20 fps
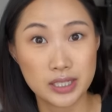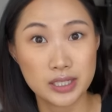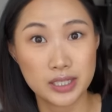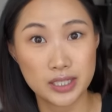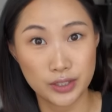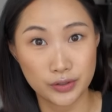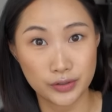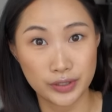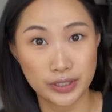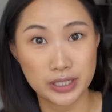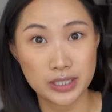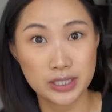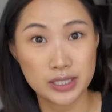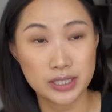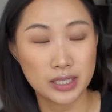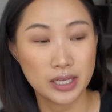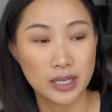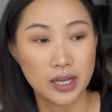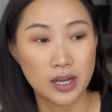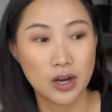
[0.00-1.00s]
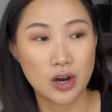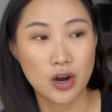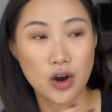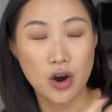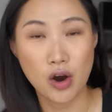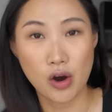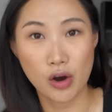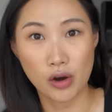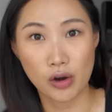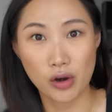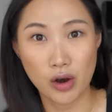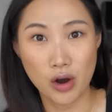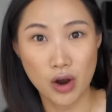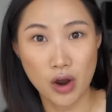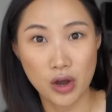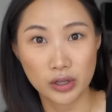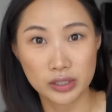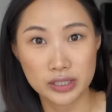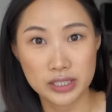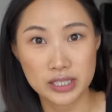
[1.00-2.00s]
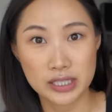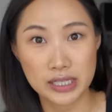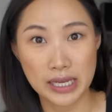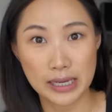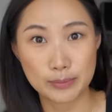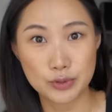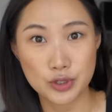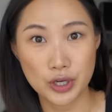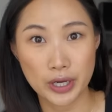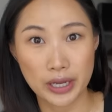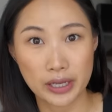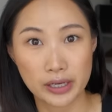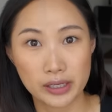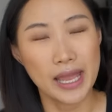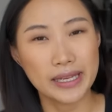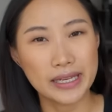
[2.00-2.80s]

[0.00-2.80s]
series are on Snapchat.